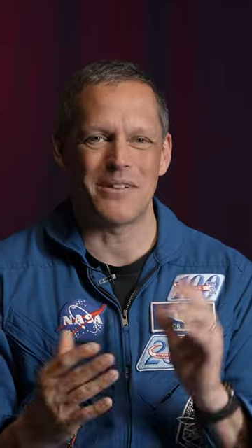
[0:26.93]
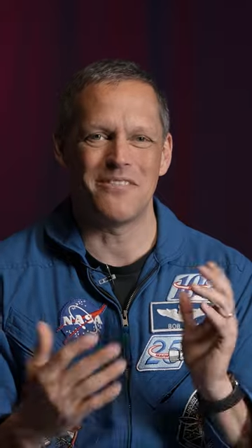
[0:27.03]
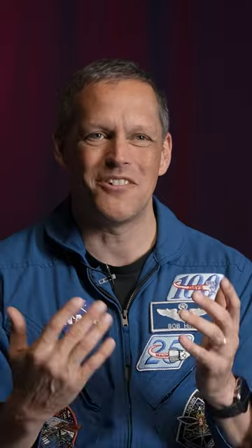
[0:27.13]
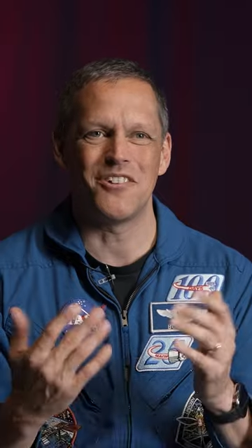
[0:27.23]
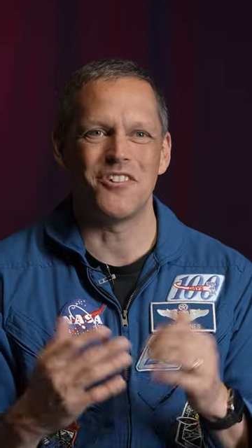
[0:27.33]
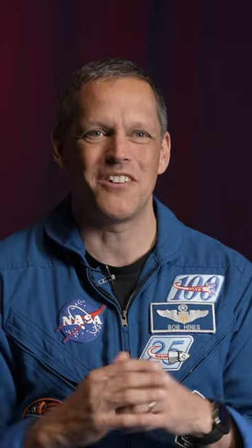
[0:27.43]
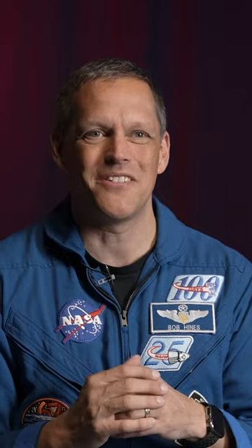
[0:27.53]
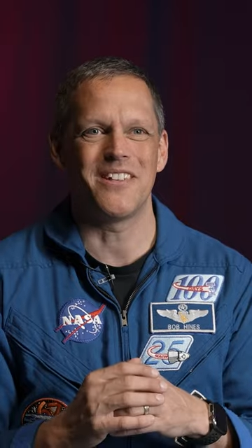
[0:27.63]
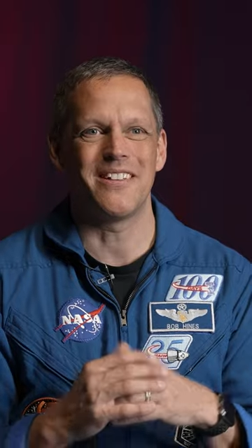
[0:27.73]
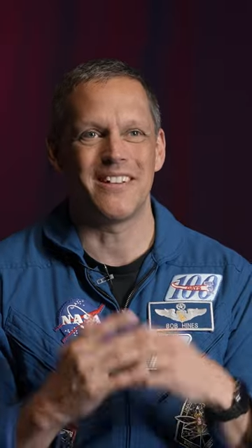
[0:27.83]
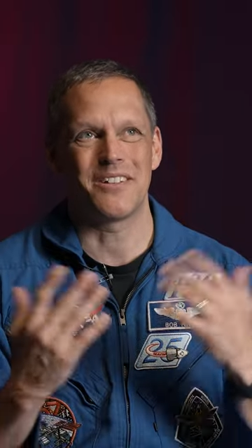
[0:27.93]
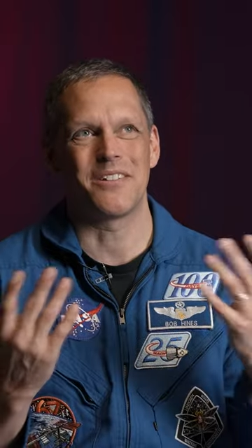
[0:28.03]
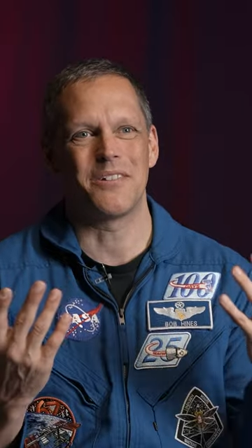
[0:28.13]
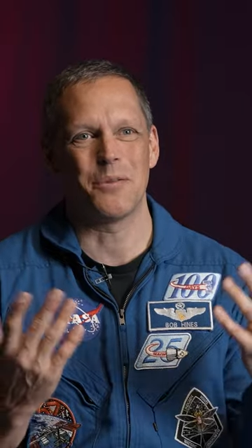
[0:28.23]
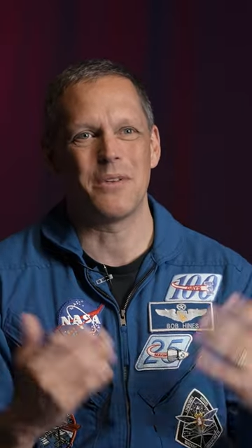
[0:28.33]
my vision shifted, then I
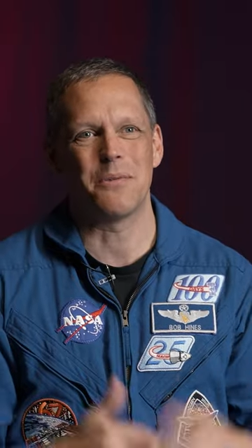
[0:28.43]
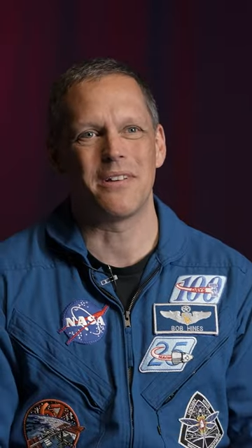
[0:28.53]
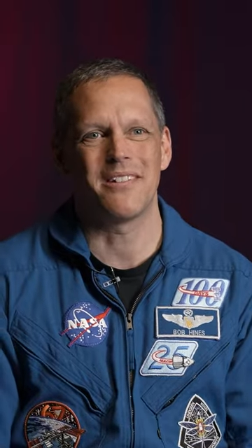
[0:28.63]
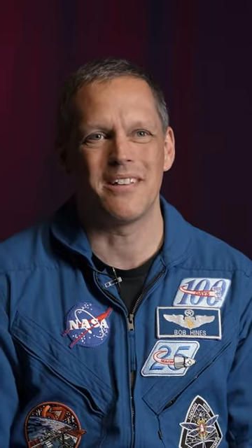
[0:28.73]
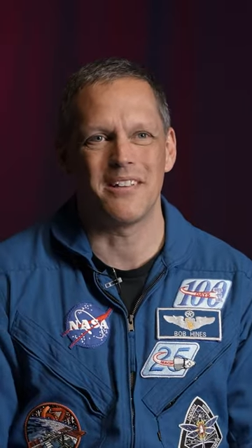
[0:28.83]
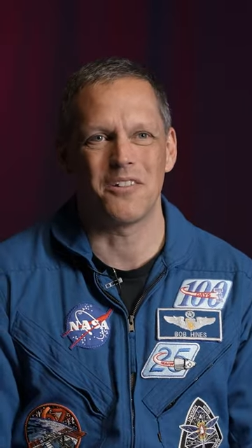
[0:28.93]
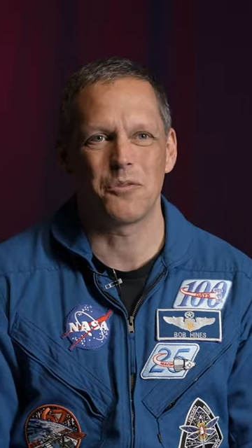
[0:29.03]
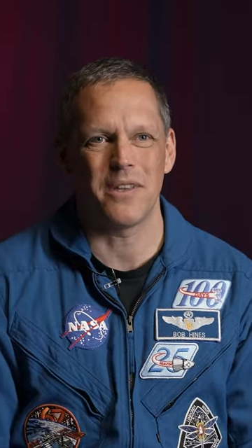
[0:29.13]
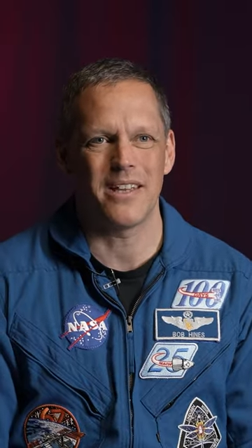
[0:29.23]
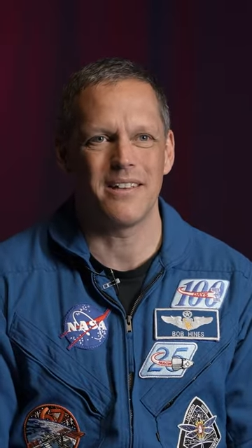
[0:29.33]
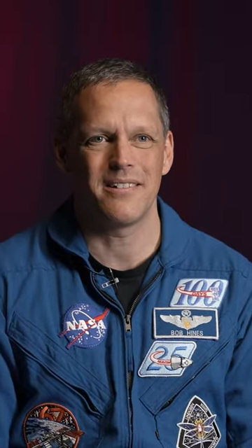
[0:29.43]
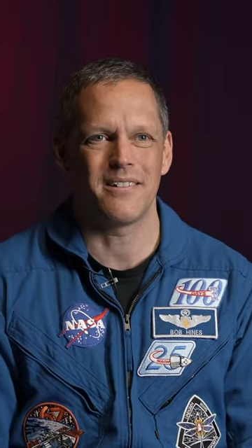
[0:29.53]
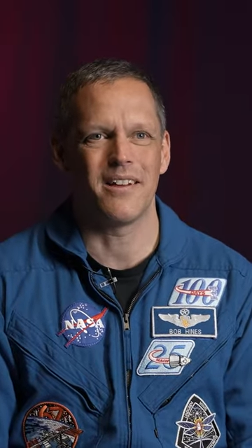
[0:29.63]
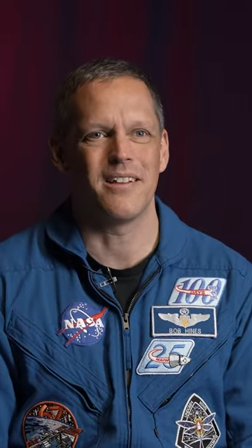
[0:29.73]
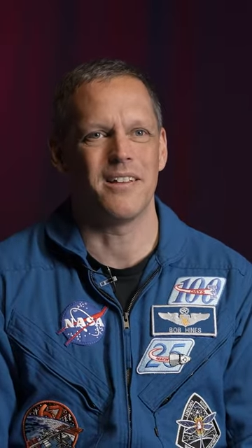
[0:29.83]
could still be able to see the
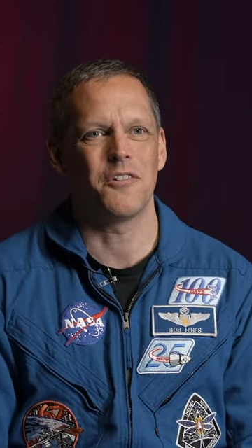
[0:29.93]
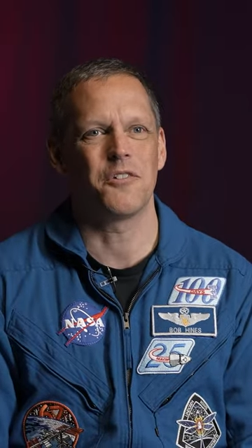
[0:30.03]
displays uh, in